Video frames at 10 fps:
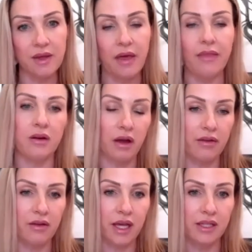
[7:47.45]
And then there are
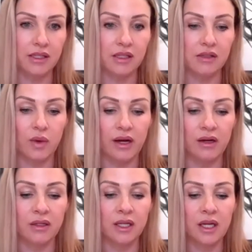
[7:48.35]
other cases
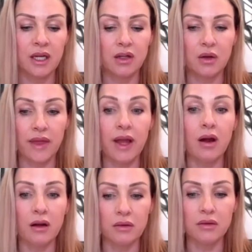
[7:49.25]
where, they
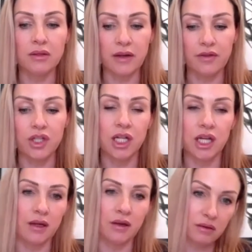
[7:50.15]
are
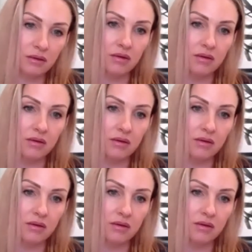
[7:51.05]
leveraging